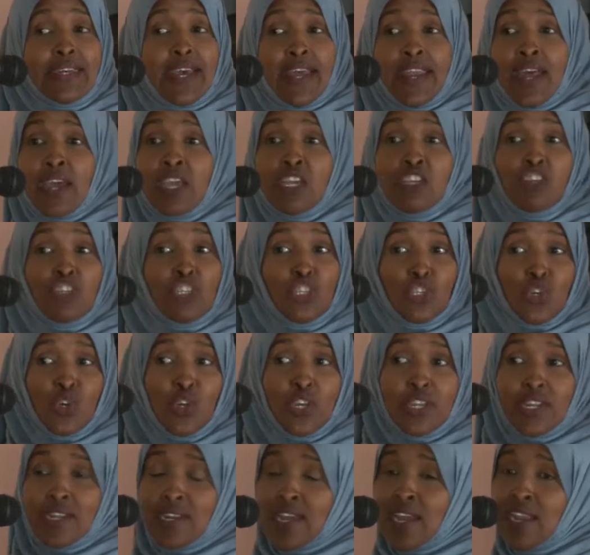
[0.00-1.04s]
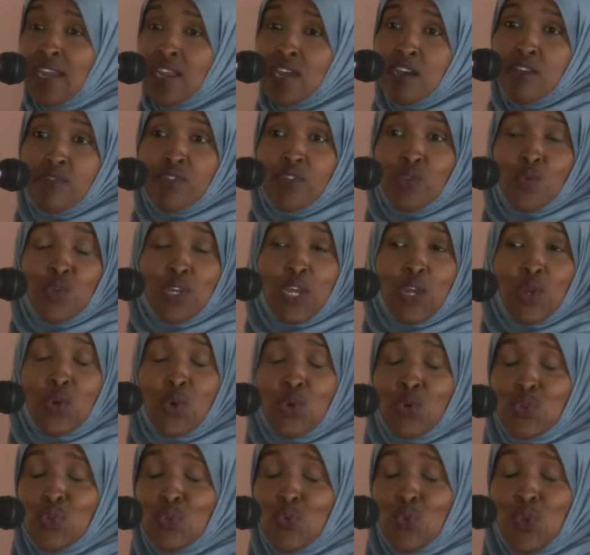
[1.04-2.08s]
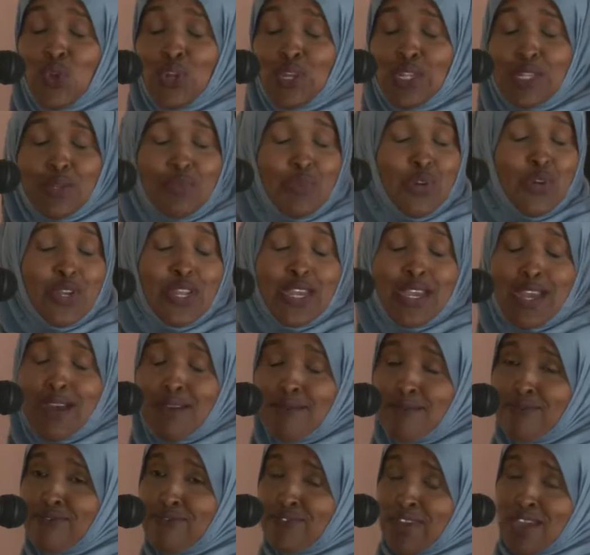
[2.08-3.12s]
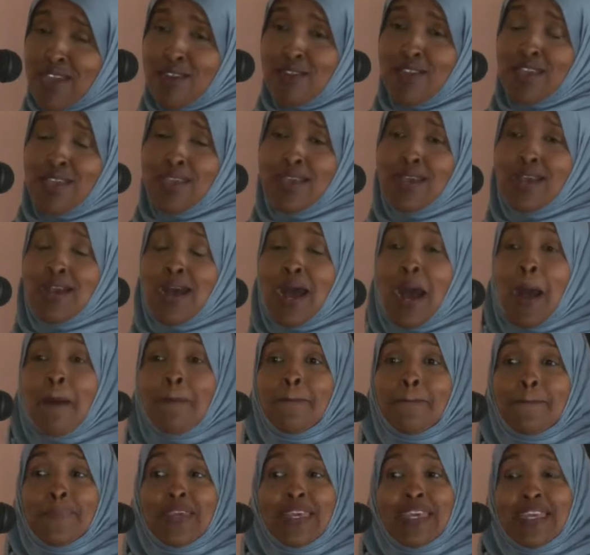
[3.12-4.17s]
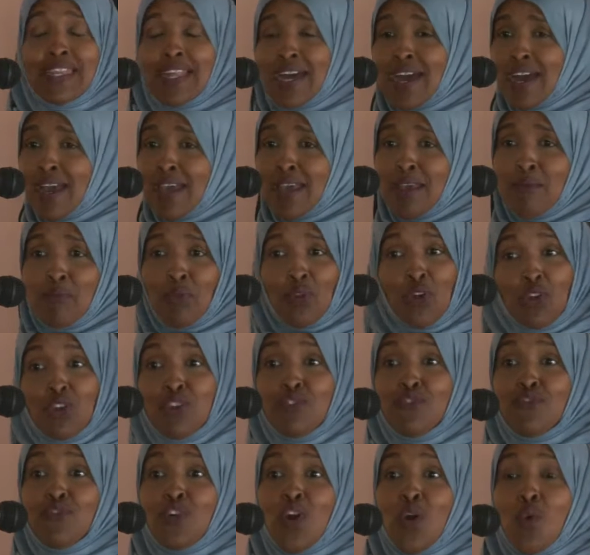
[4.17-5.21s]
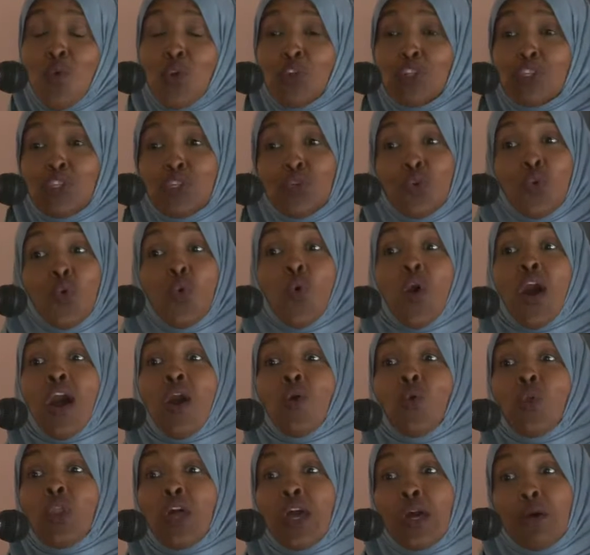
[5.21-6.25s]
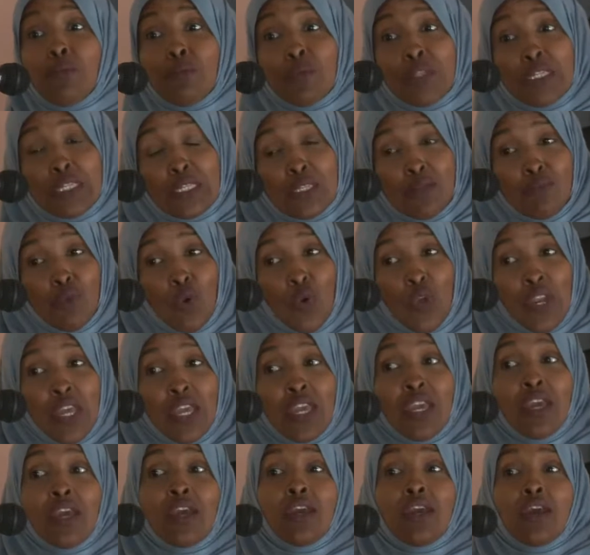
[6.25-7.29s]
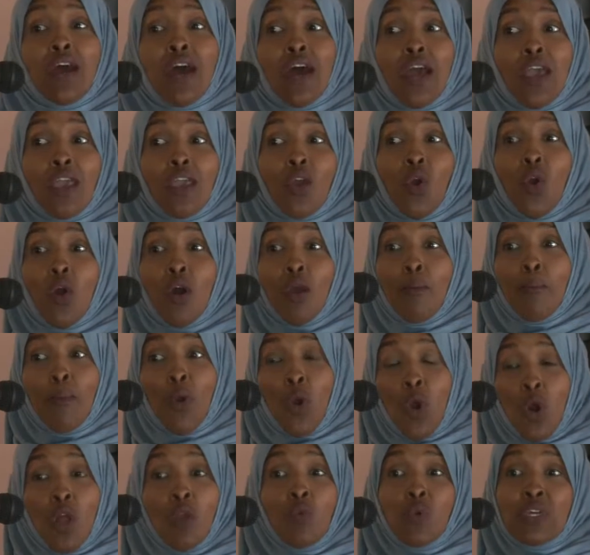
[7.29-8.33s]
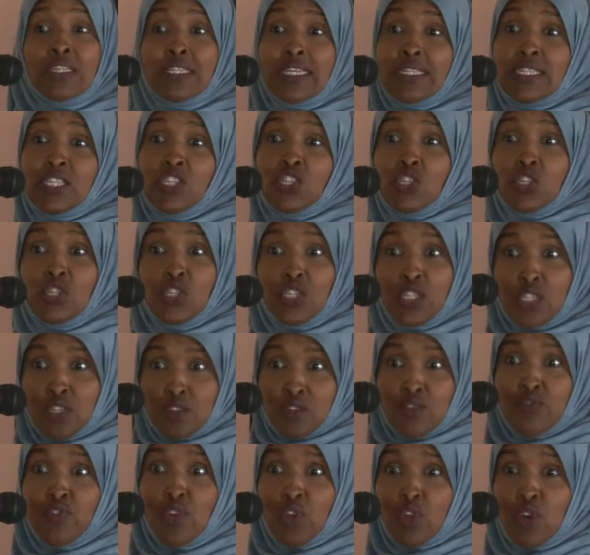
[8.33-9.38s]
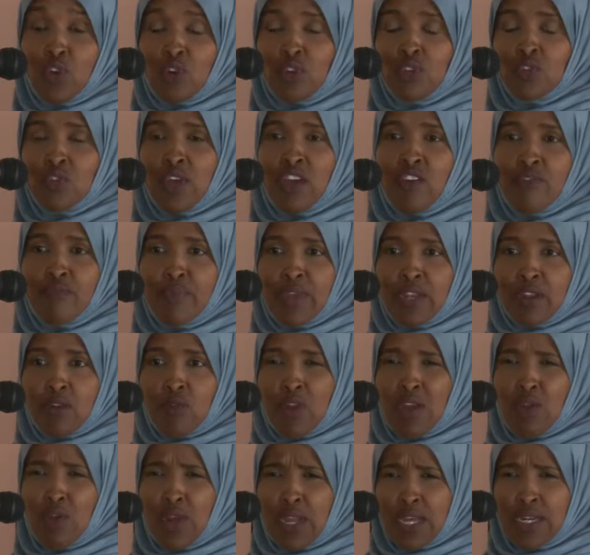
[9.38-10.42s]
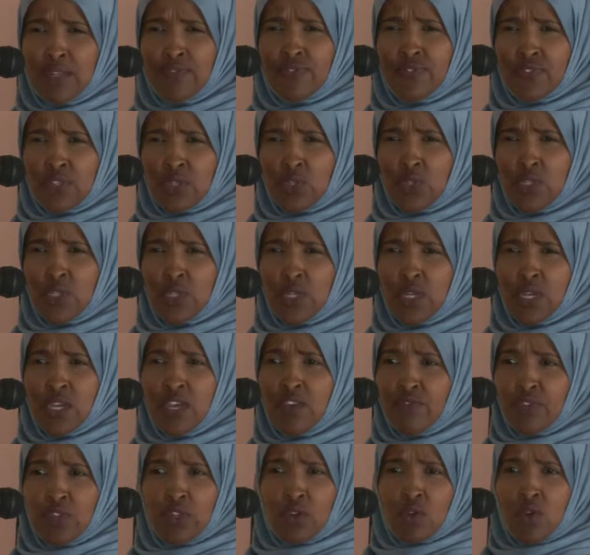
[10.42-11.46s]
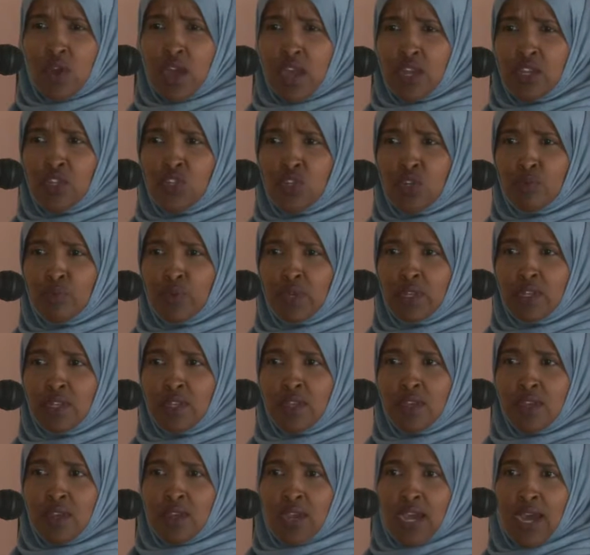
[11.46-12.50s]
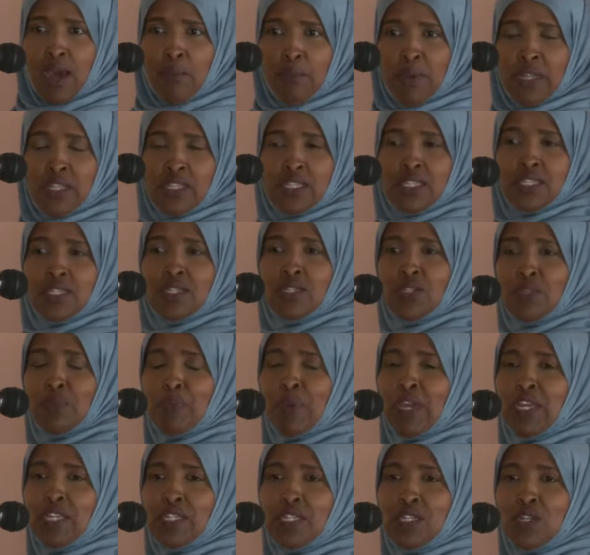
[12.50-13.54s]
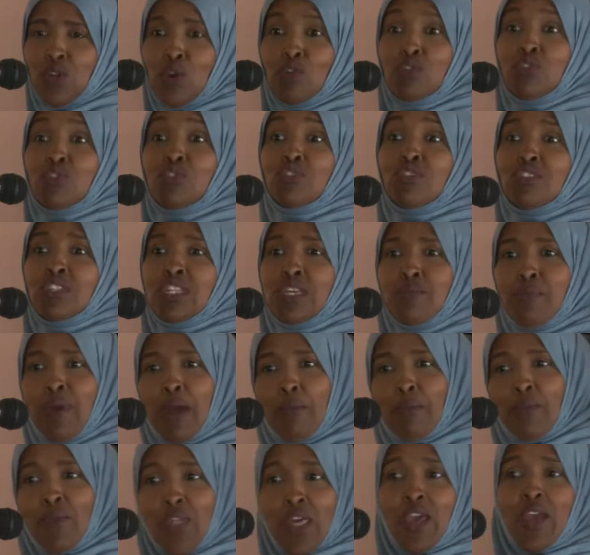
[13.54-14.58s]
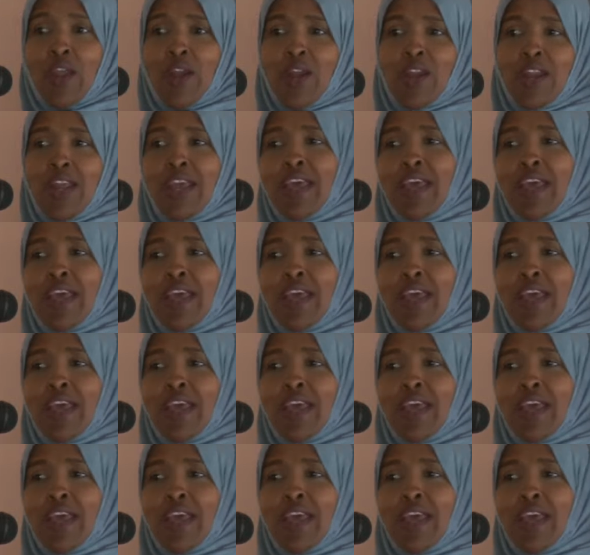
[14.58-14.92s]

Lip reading: And I enjoy it and I love it. When I go to work in the morning, I'm very upbeat. I am looking forward to who I will help this morning. I am always at the surgical floor, so I've been around a lot of surgery. Even though I interpret, up until the patient goes to sleep, I'm there.